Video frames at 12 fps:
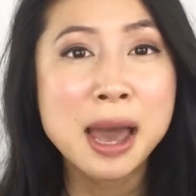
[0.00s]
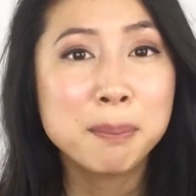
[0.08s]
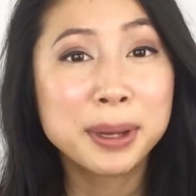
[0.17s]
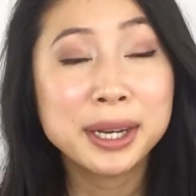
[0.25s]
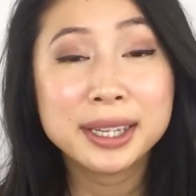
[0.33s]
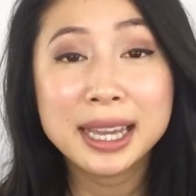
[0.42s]

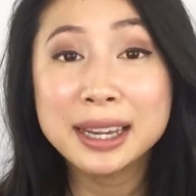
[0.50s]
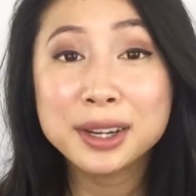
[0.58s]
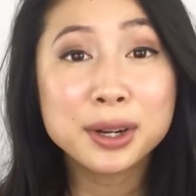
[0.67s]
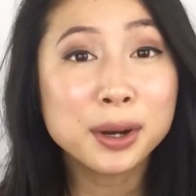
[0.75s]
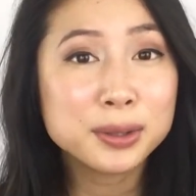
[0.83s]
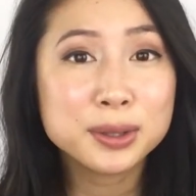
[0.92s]
but it
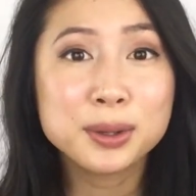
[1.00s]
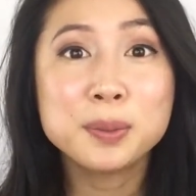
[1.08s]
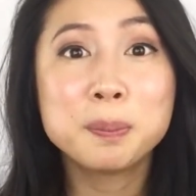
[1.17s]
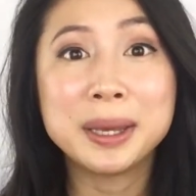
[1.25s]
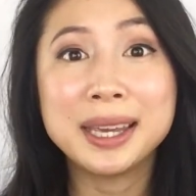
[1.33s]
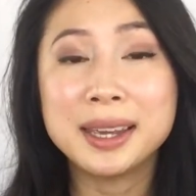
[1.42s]
could also
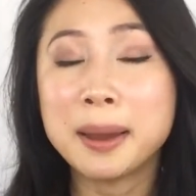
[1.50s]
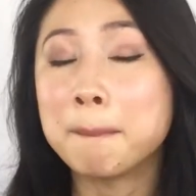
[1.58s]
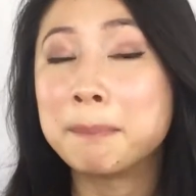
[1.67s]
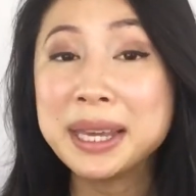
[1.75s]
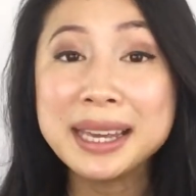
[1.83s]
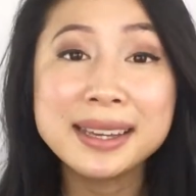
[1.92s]
be
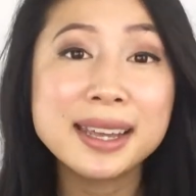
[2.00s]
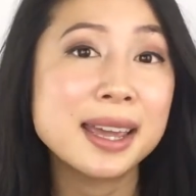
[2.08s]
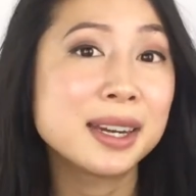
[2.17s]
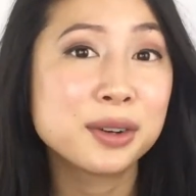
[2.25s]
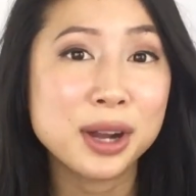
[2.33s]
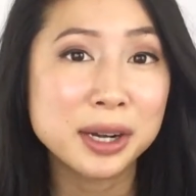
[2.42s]
being an
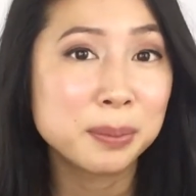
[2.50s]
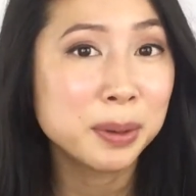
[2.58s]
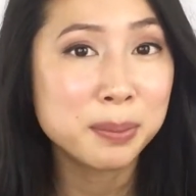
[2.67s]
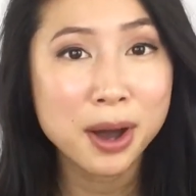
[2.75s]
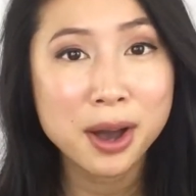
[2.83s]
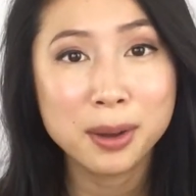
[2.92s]
incredible
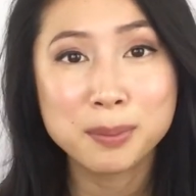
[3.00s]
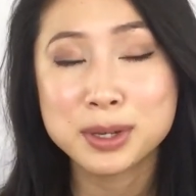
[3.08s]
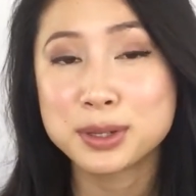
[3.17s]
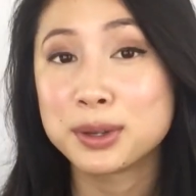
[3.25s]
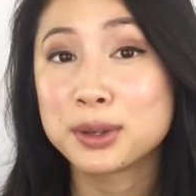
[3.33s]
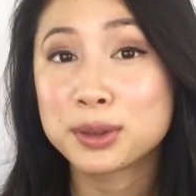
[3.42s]
mom
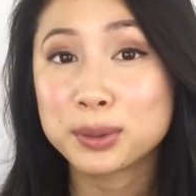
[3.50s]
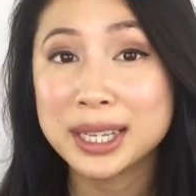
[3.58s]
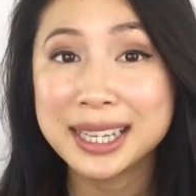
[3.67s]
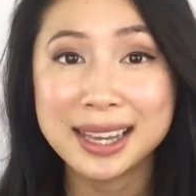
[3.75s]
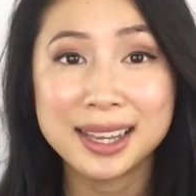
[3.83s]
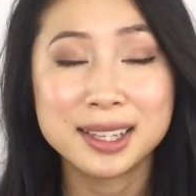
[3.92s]
to your 3
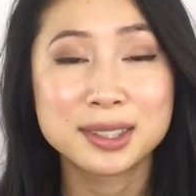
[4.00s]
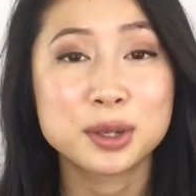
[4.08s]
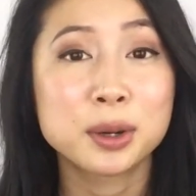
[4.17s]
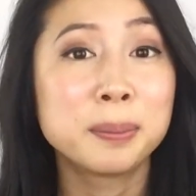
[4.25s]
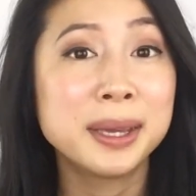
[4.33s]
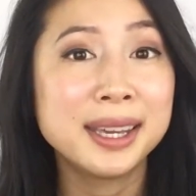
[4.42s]
kids or
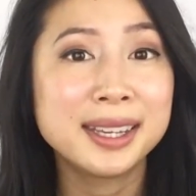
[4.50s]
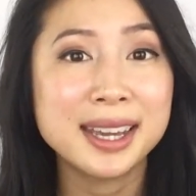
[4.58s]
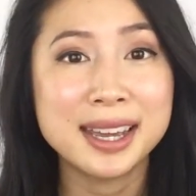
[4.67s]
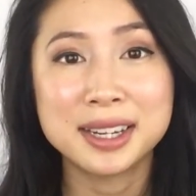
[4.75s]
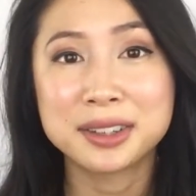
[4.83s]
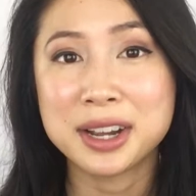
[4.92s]
being
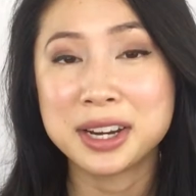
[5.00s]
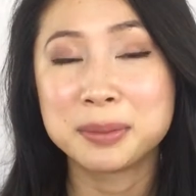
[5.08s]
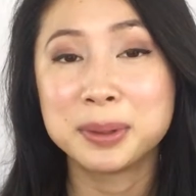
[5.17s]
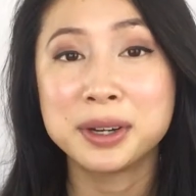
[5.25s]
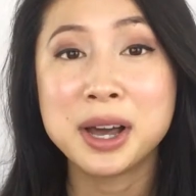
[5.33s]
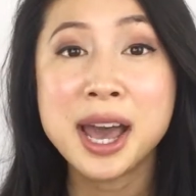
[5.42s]
an
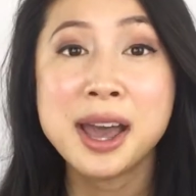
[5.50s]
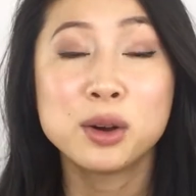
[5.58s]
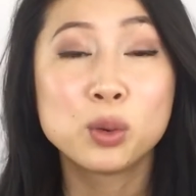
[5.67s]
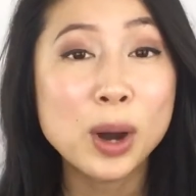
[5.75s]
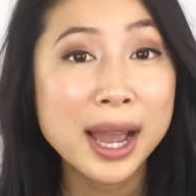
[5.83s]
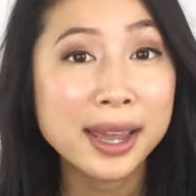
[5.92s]
incredible
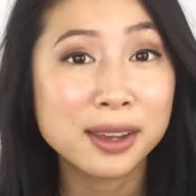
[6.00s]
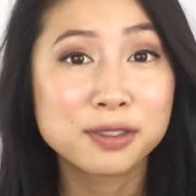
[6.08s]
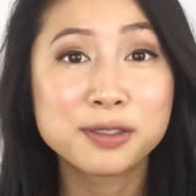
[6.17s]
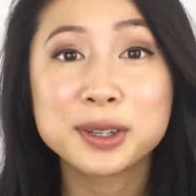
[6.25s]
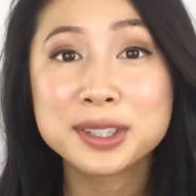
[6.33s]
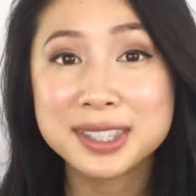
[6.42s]
wife
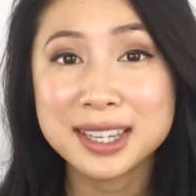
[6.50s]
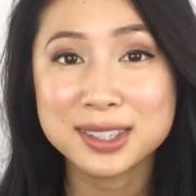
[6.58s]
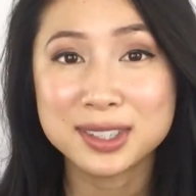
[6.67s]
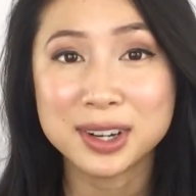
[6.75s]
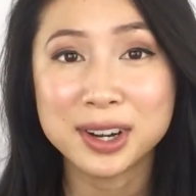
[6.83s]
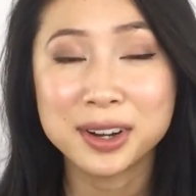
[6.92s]
or
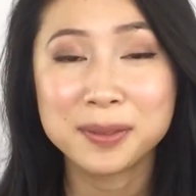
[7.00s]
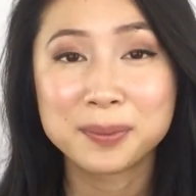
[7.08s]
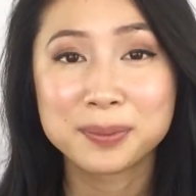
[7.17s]
sister.